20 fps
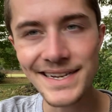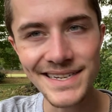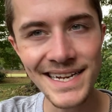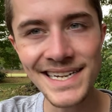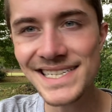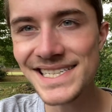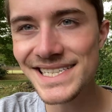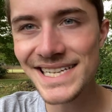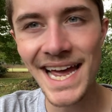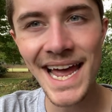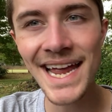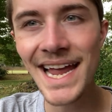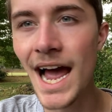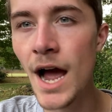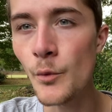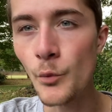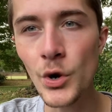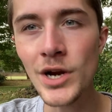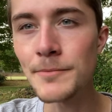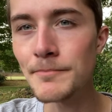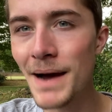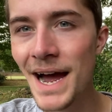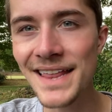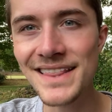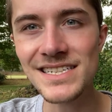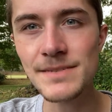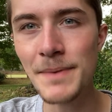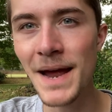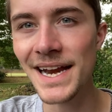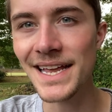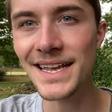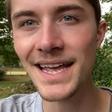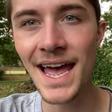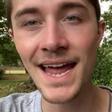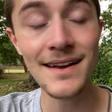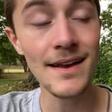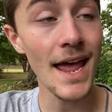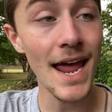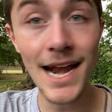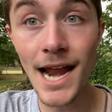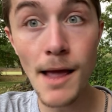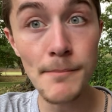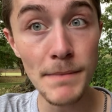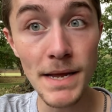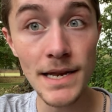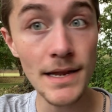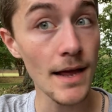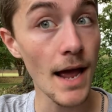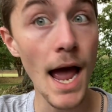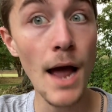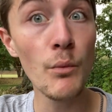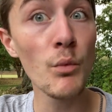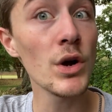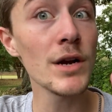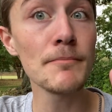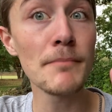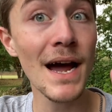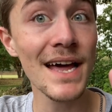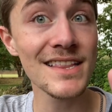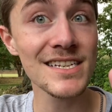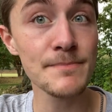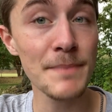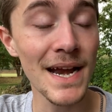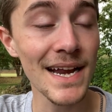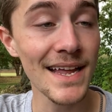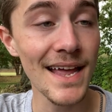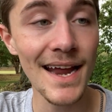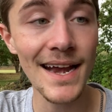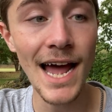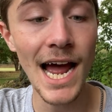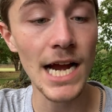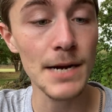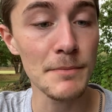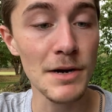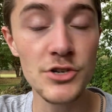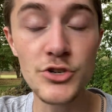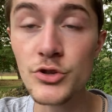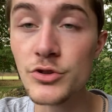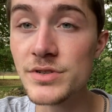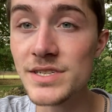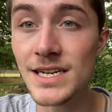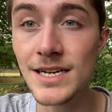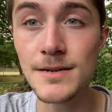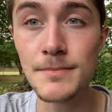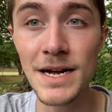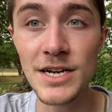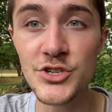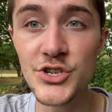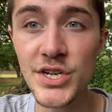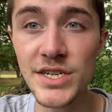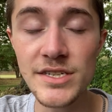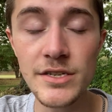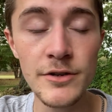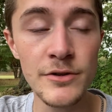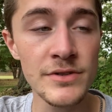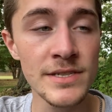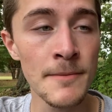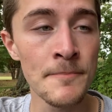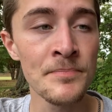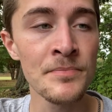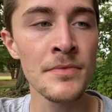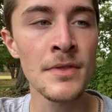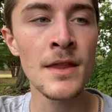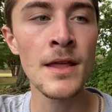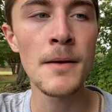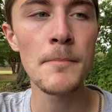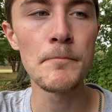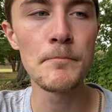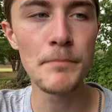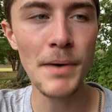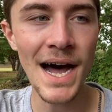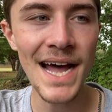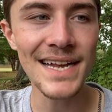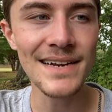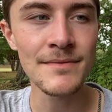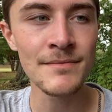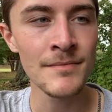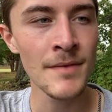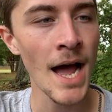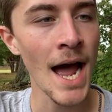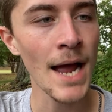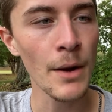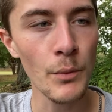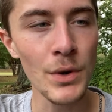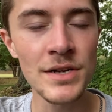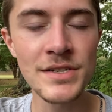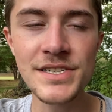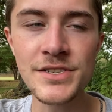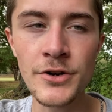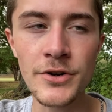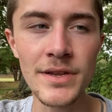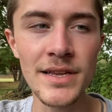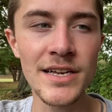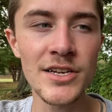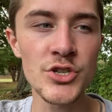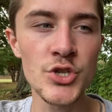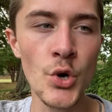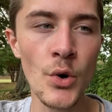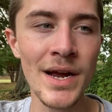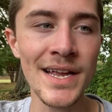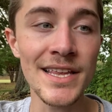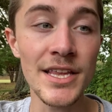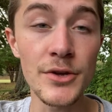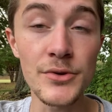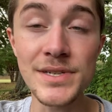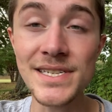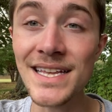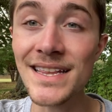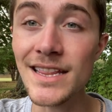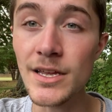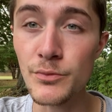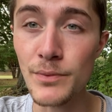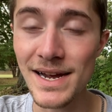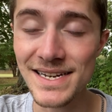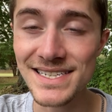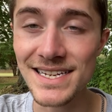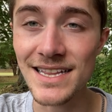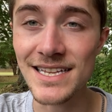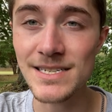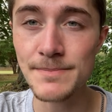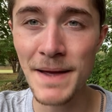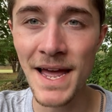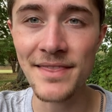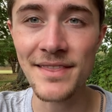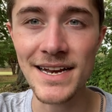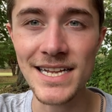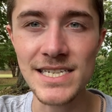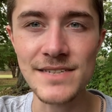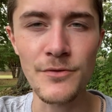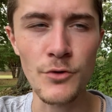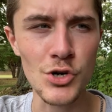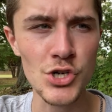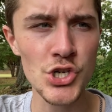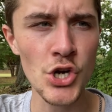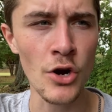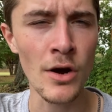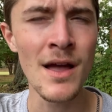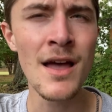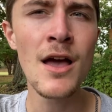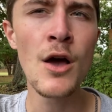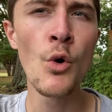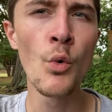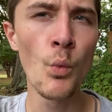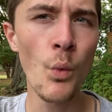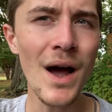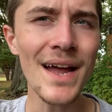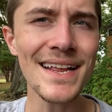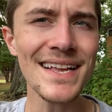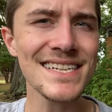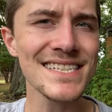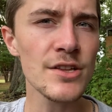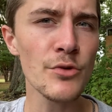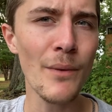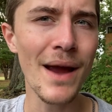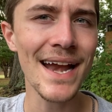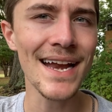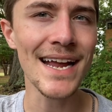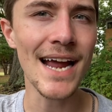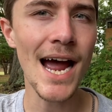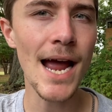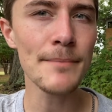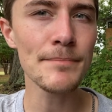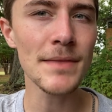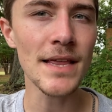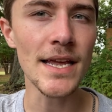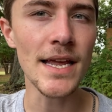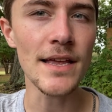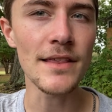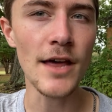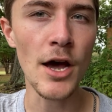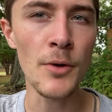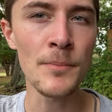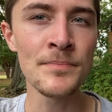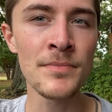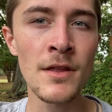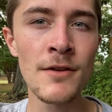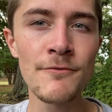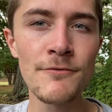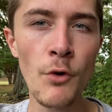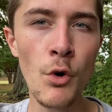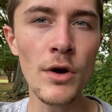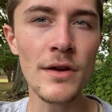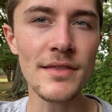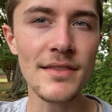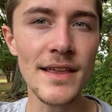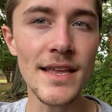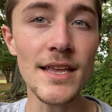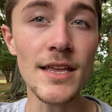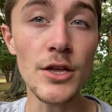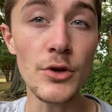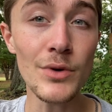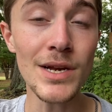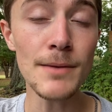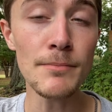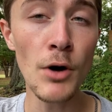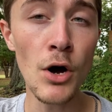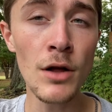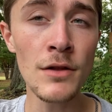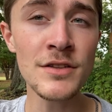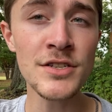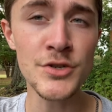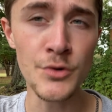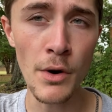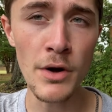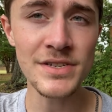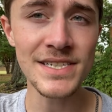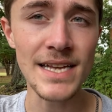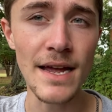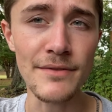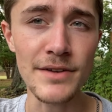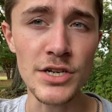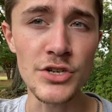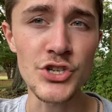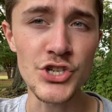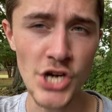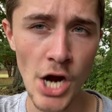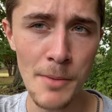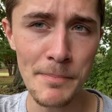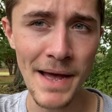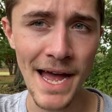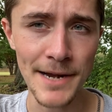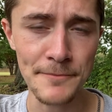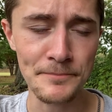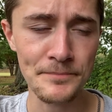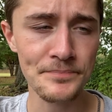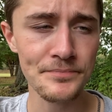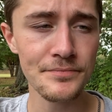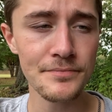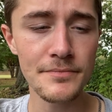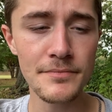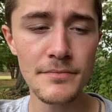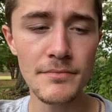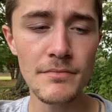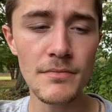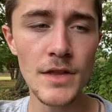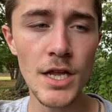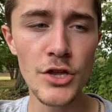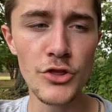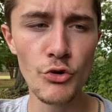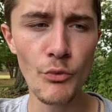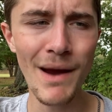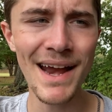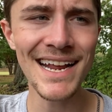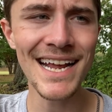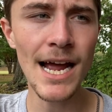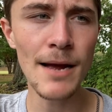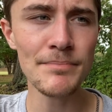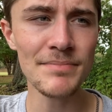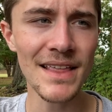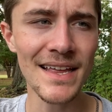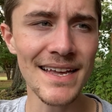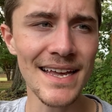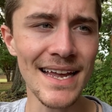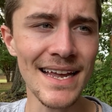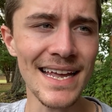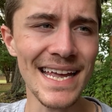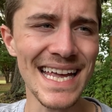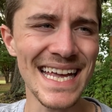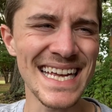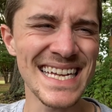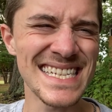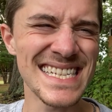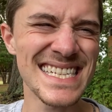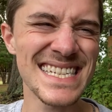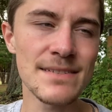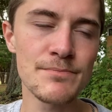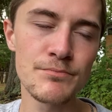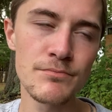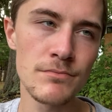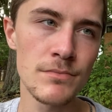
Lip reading: did say I wouldn't buy this pen again, and I mean it. I wouldn't buy this pen again. I'd much rather stick to my G2s, but I will certainly enjoy using the rest of this pen, that is for sure. What is the rating I'm thinking, though, for the Uniball 207 gel pen? The rating I'm thinking is